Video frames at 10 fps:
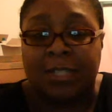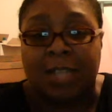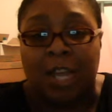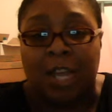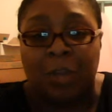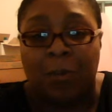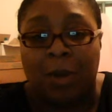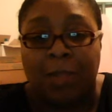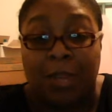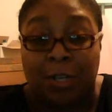that you
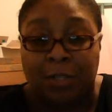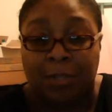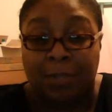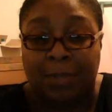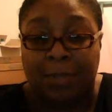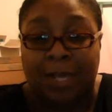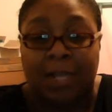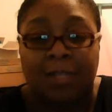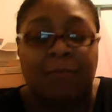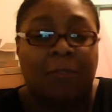want that are
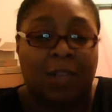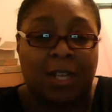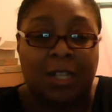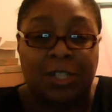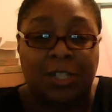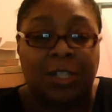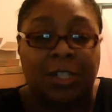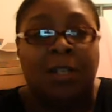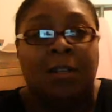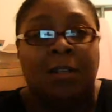duplicates for Lush,
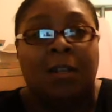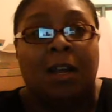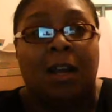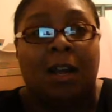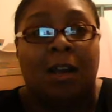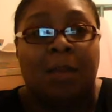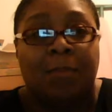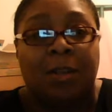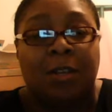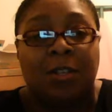
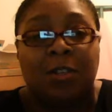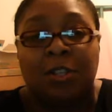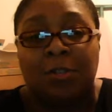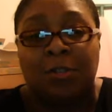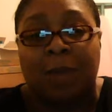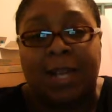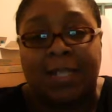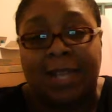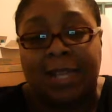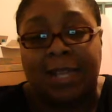you could try
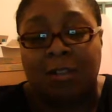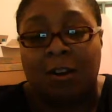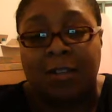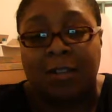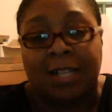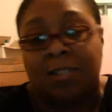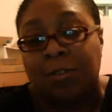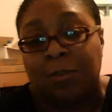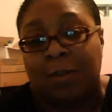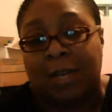Daystar. That's the
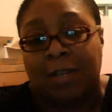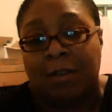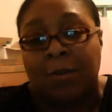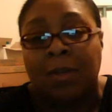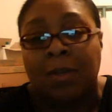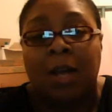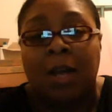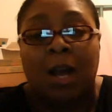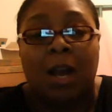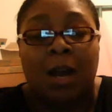only one I know.
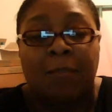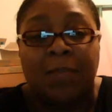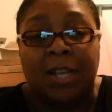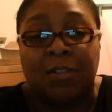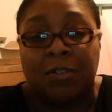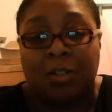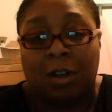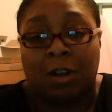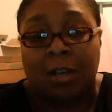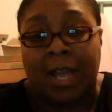Nature's
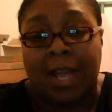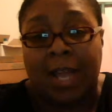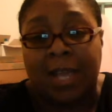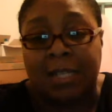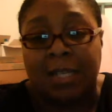Garden has